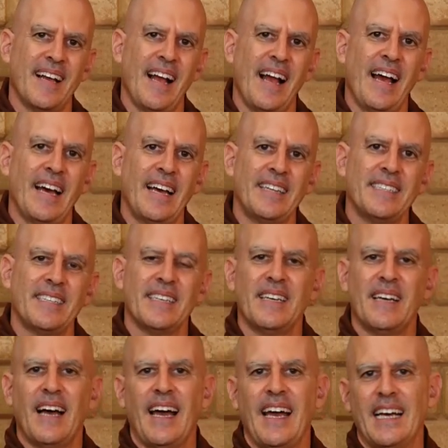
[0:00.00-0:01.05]
And
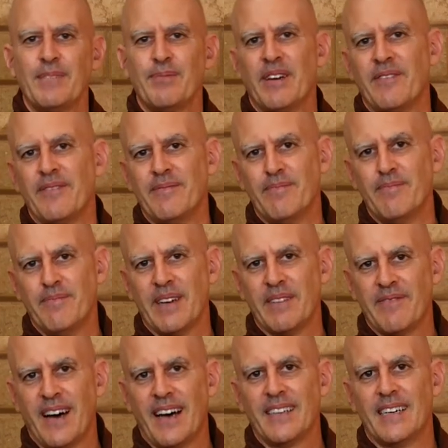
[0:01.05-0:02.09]
I asked my
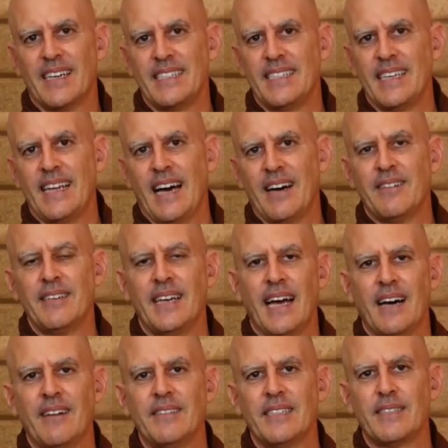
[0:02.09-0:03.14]
father, I said,
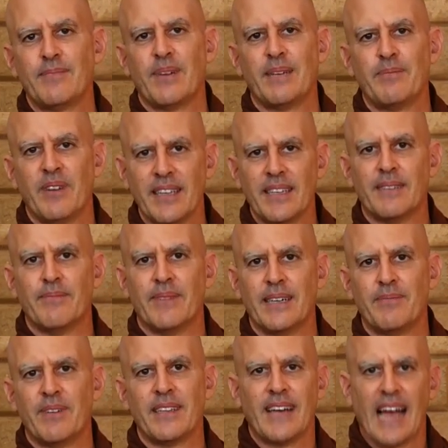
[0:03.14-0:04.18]
how is my
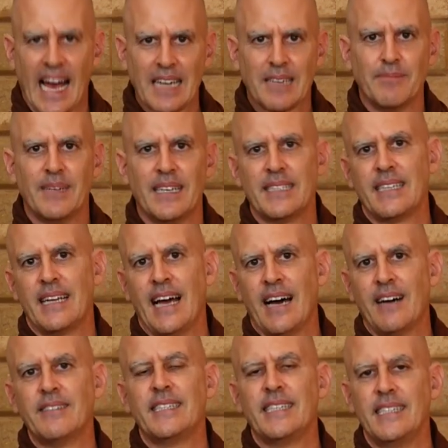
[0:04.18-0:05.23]
brother Adam? I said,
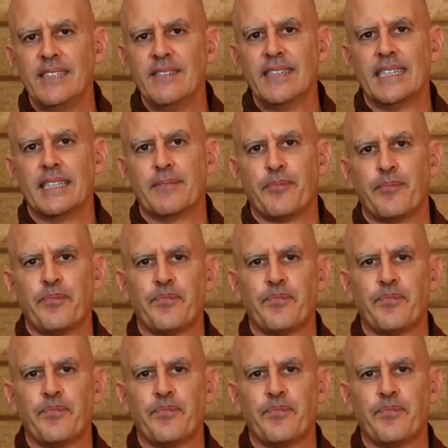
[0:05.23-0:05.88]
how is he doing?